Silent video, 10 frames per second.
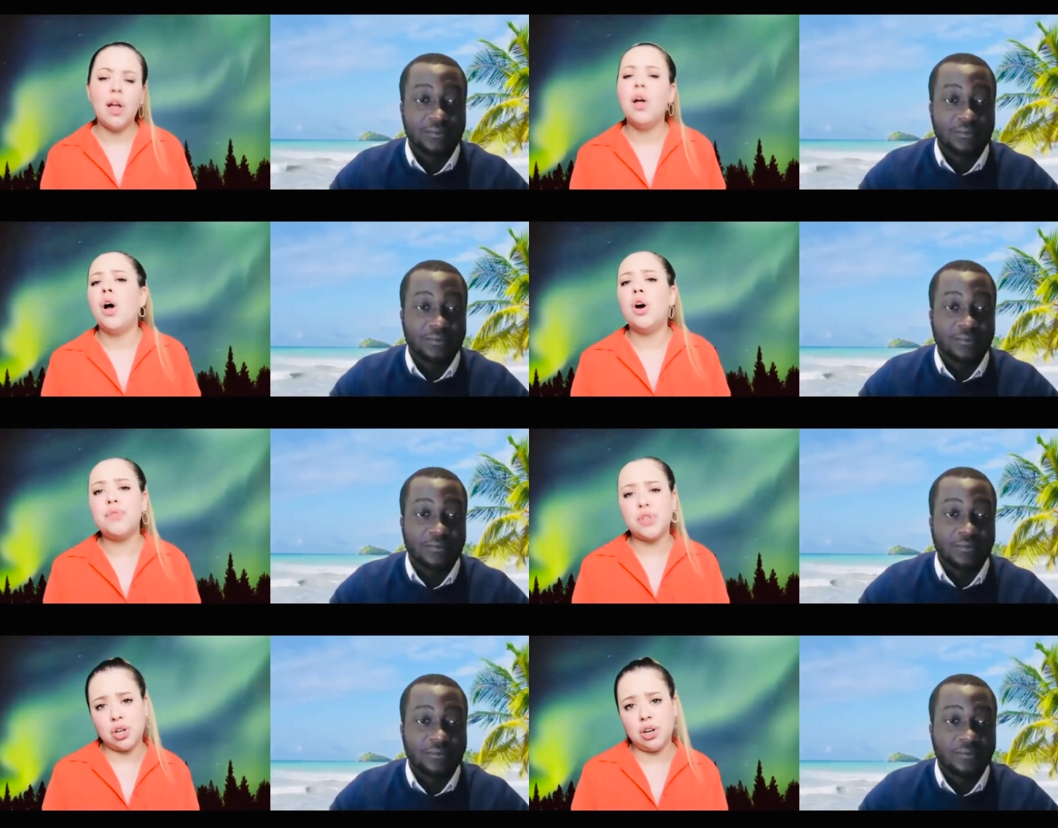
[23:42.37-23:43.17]
Speaker 1: Oh, for
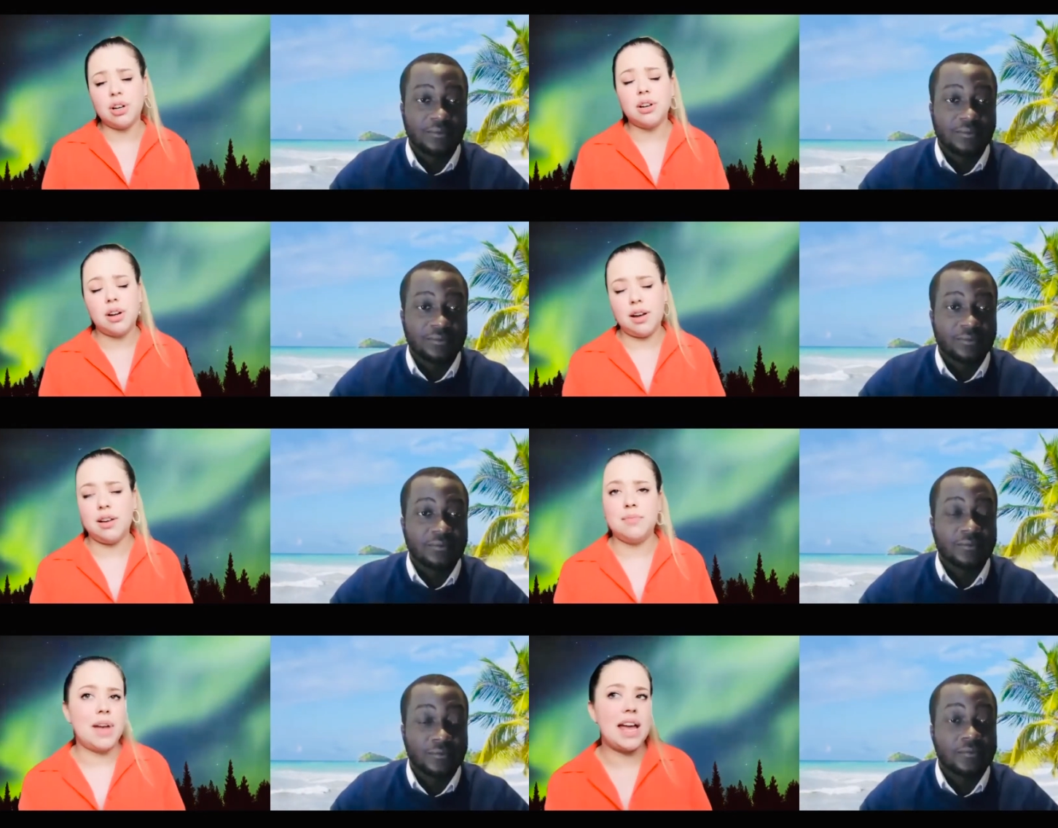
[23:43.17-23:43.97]
sure. Um,
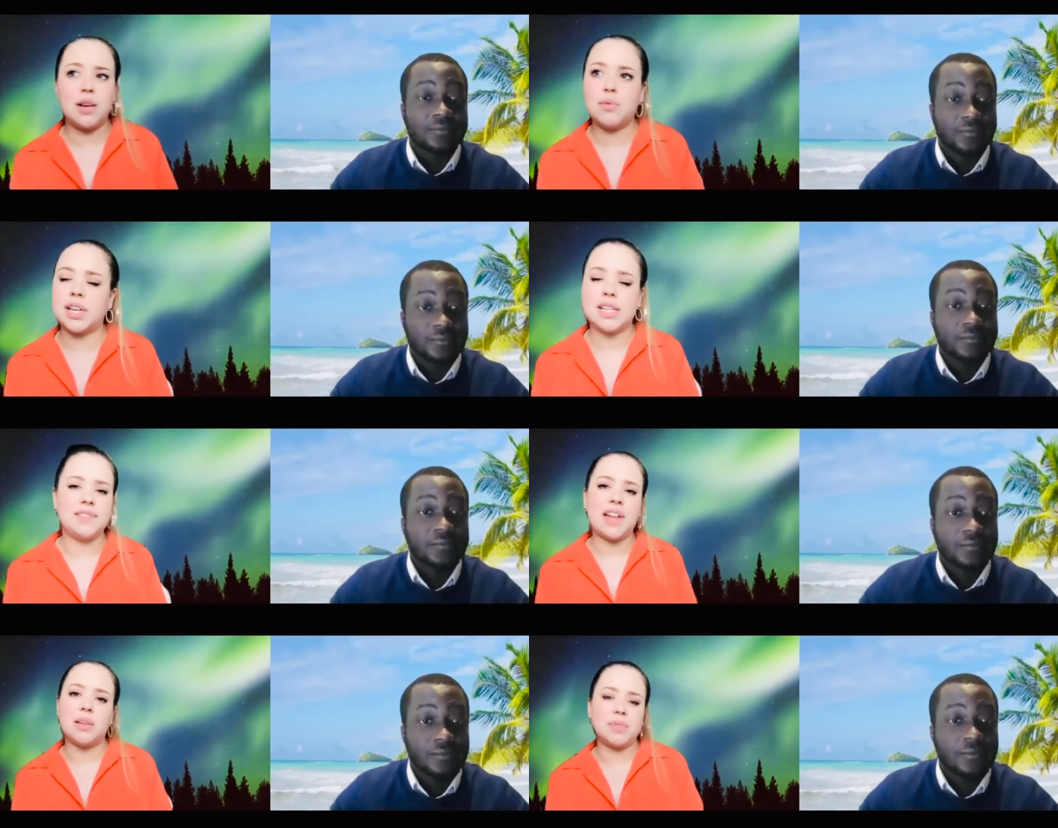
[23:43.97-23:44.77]
anyone can
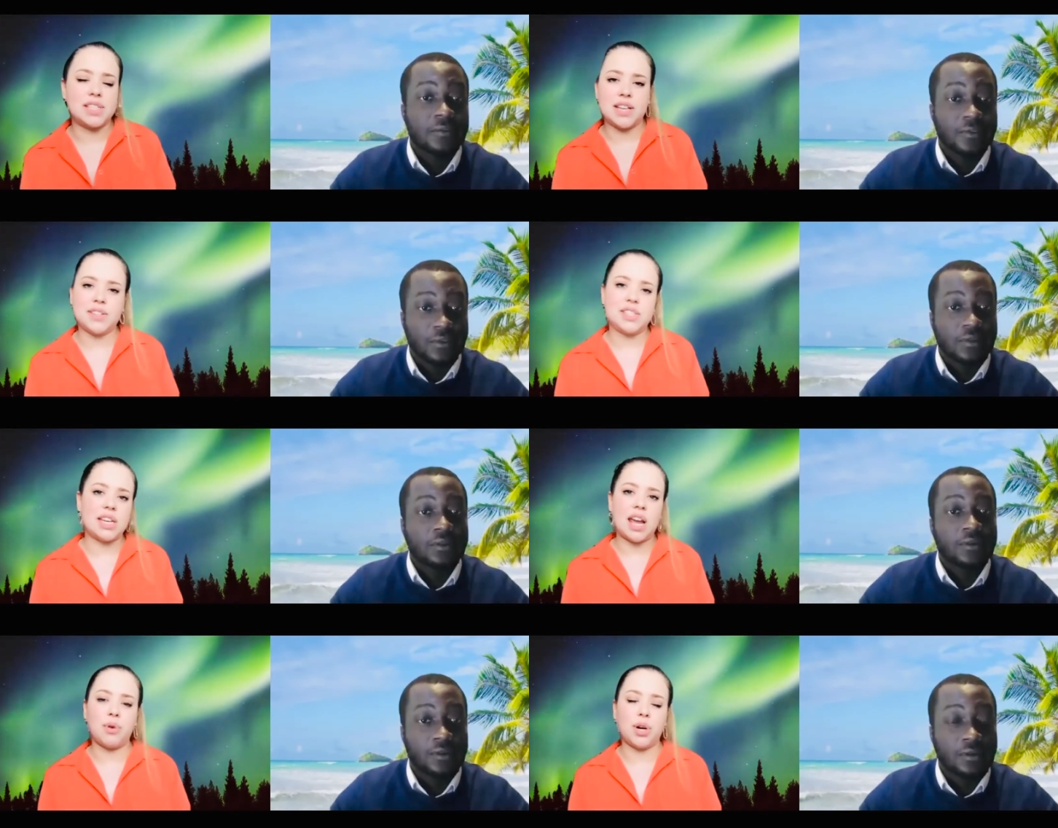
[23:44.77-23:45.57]
develop the skills to
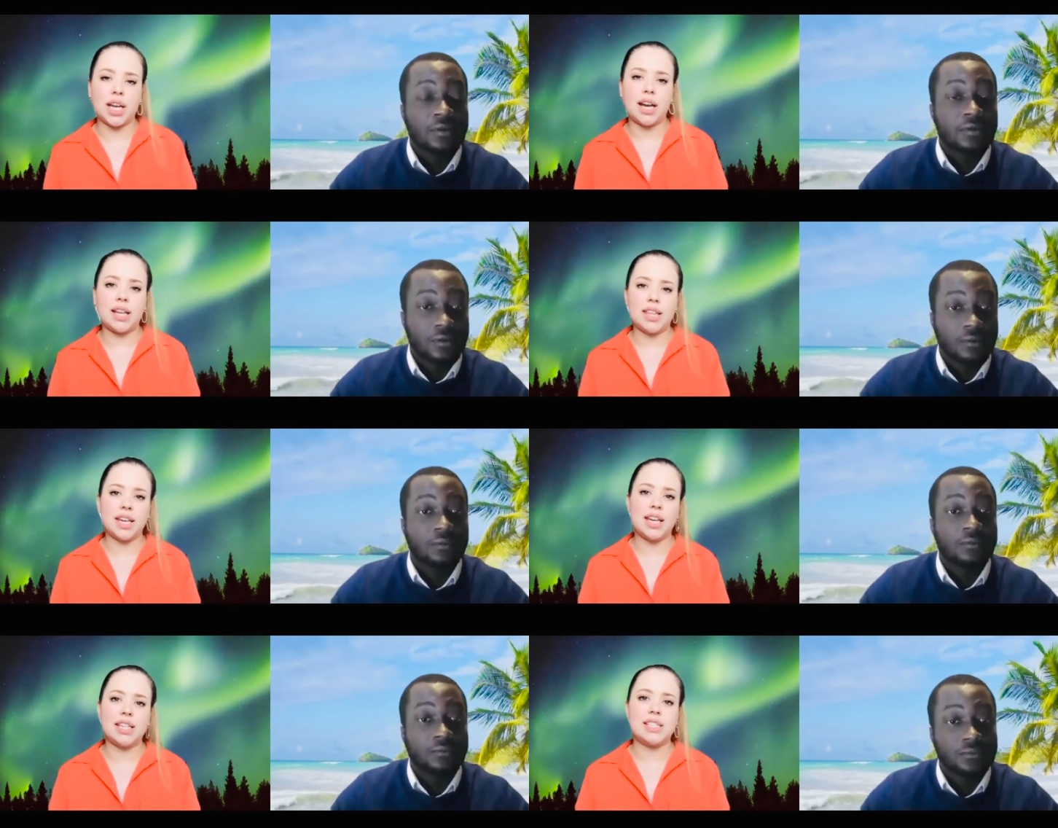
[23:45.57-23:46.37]
networking. I think
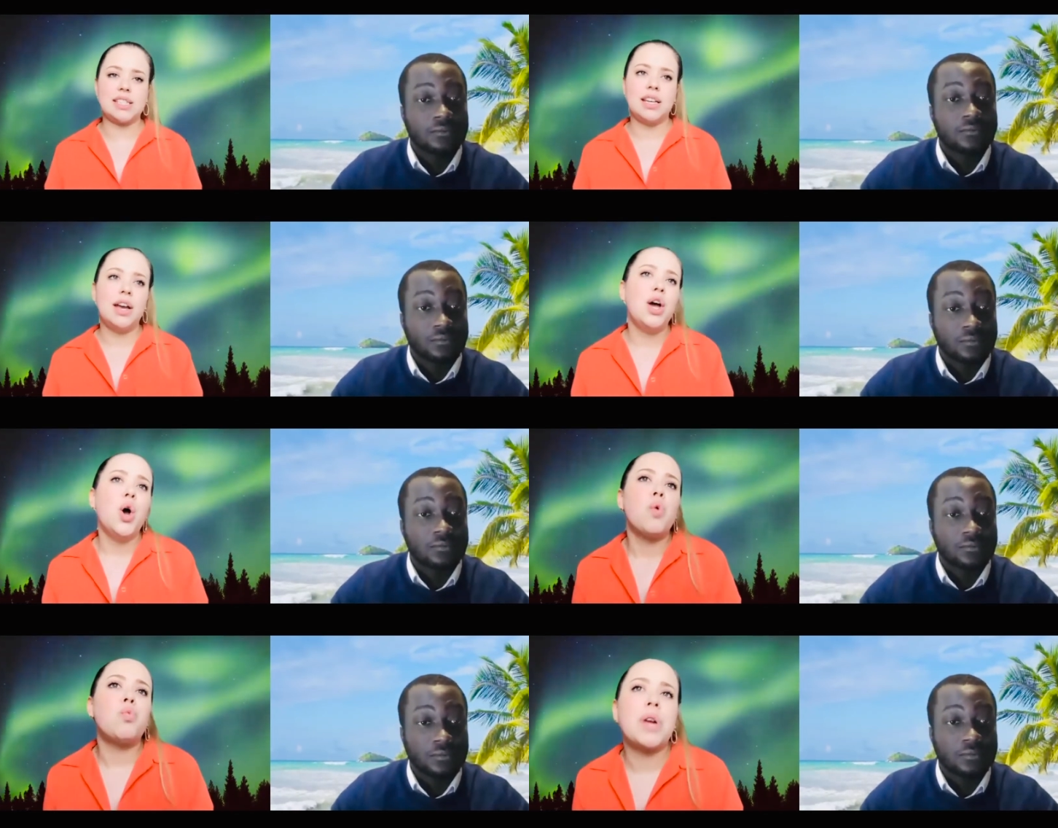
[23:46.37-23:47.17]
it's
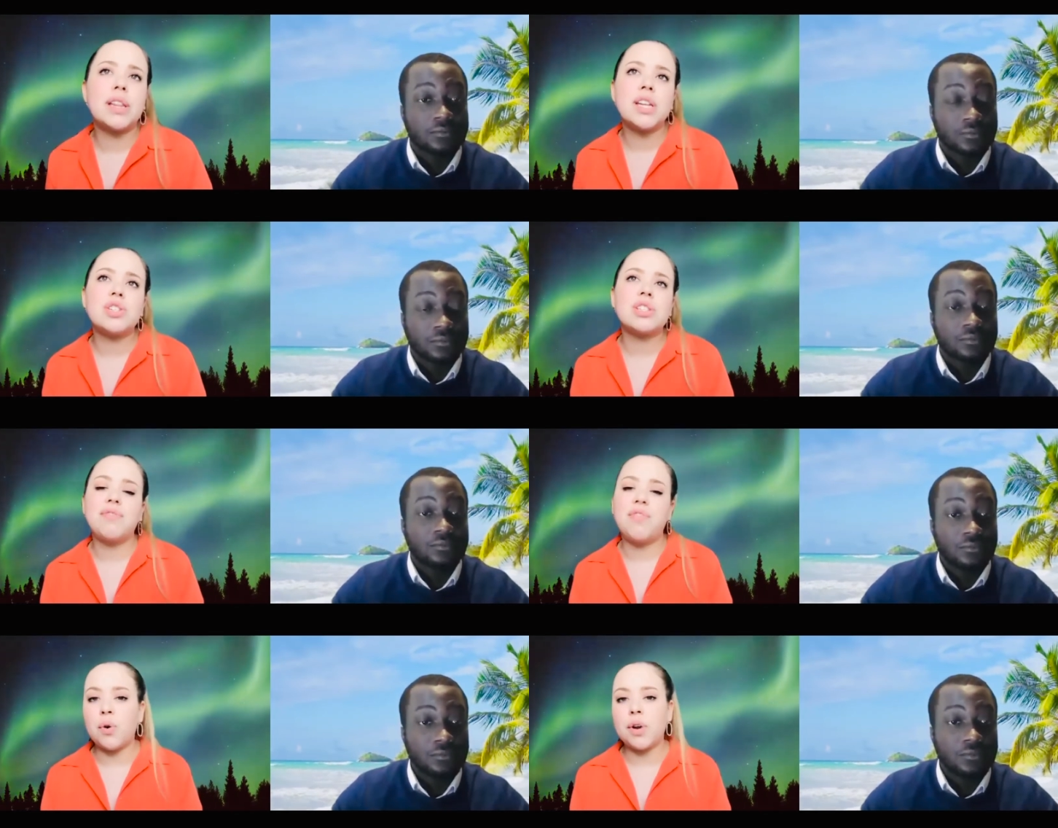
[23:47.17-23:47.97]
really just
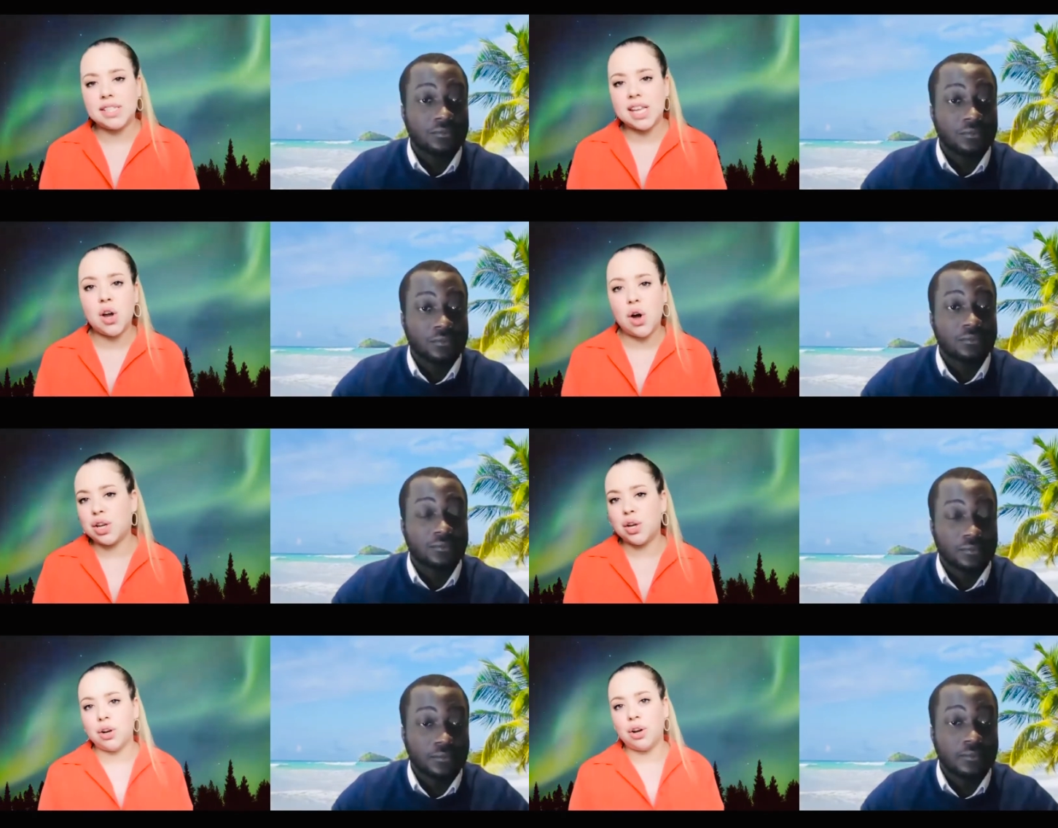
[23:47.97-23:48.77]
focusing on
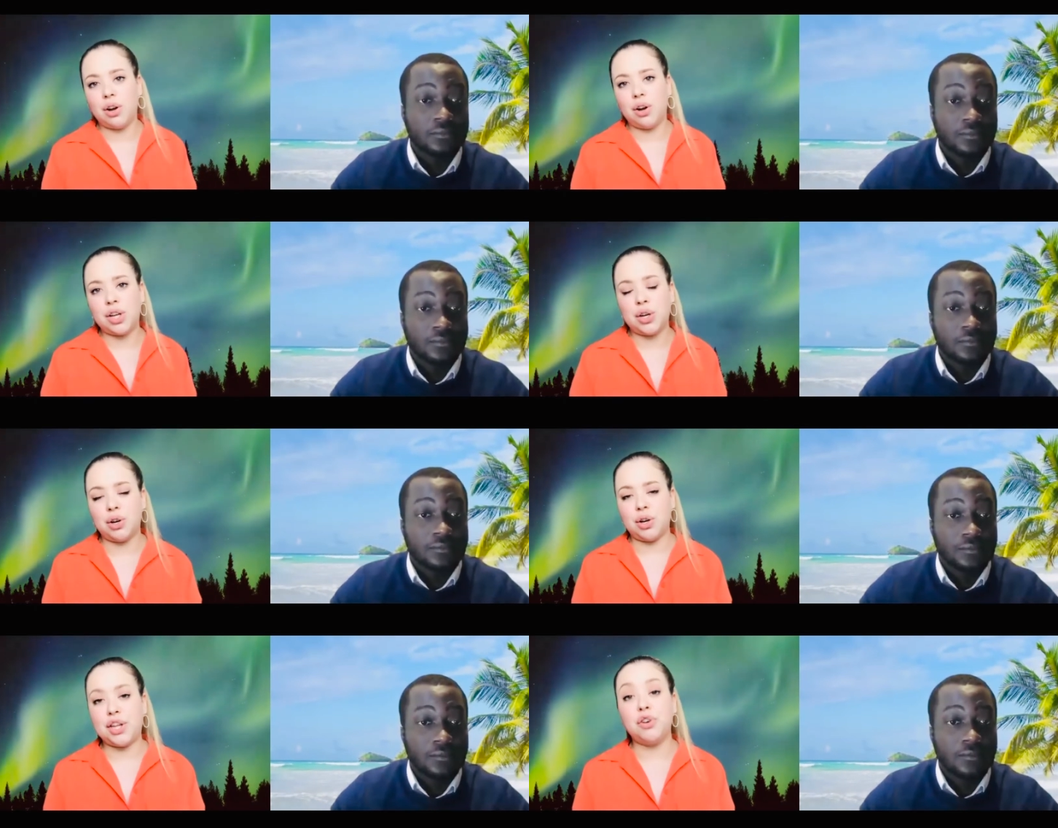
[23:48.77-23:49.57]
your your
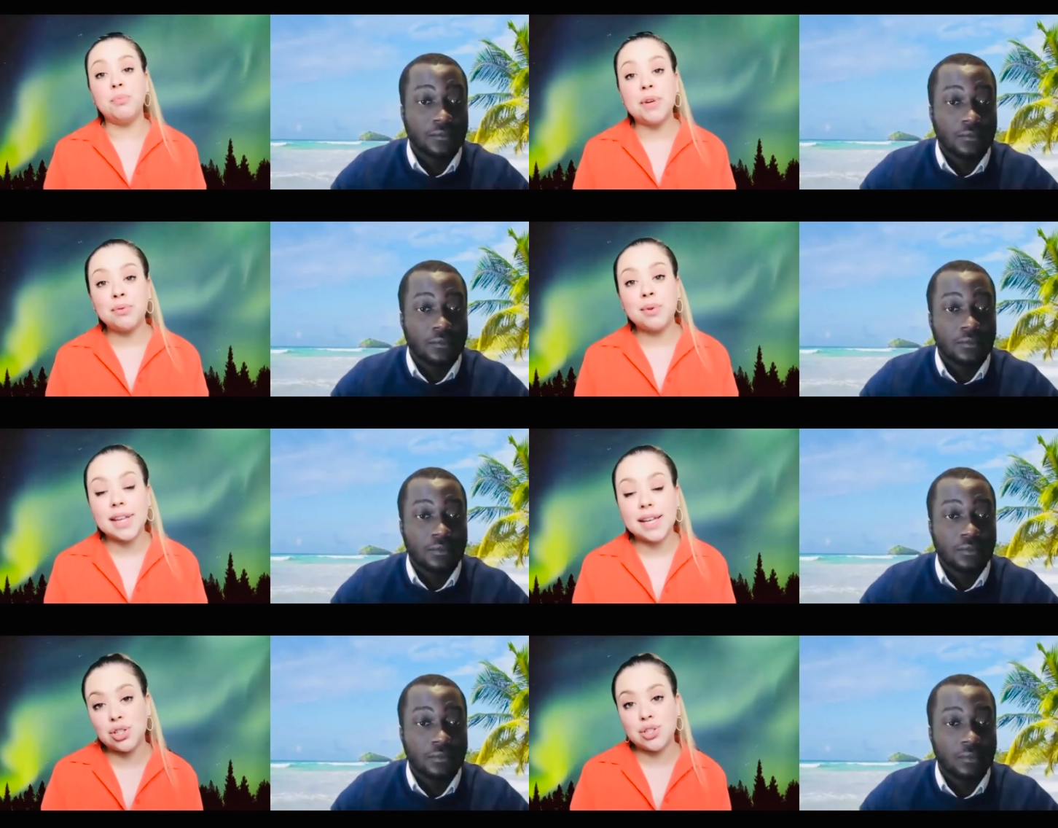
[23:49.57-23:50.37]
human
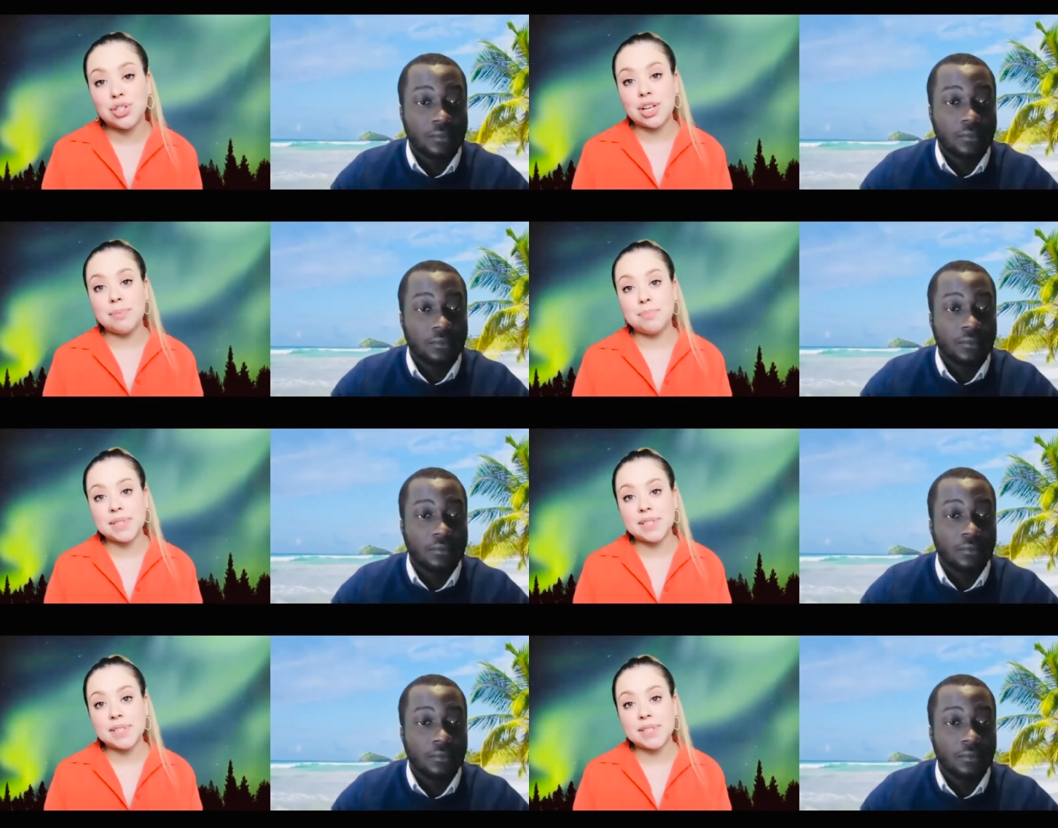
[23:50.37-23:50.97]
relationships